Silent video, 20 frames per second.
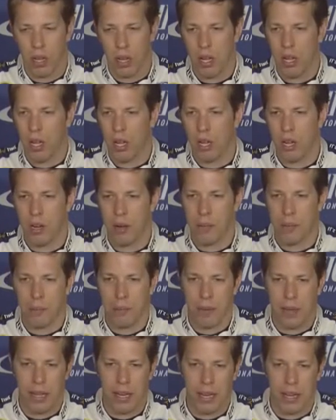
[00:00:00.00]

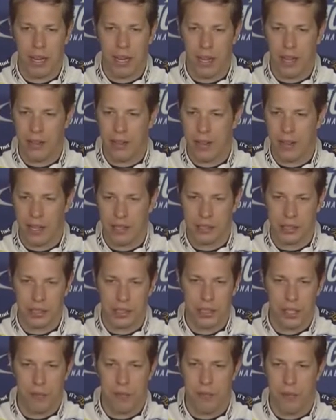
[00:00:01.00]
um, and I, I
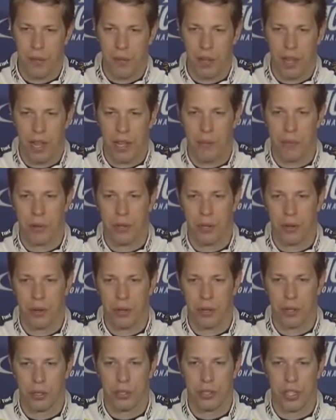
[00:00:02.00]
just feel like when you're
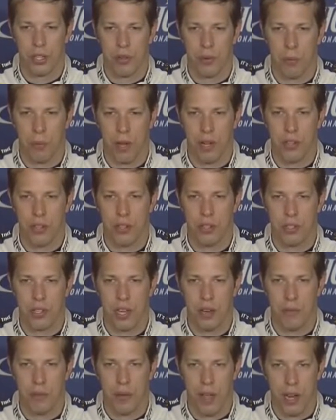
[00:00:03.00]
in those situations,
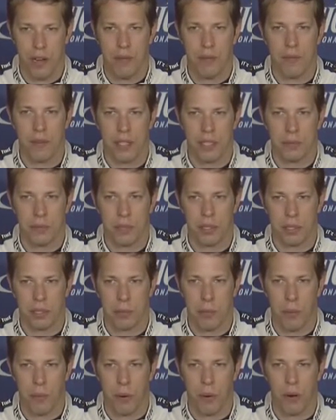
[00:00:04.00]
that if you had investment in the
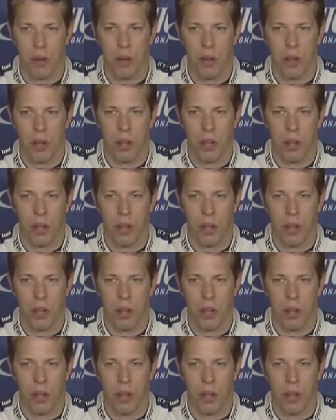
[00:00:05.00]
sport,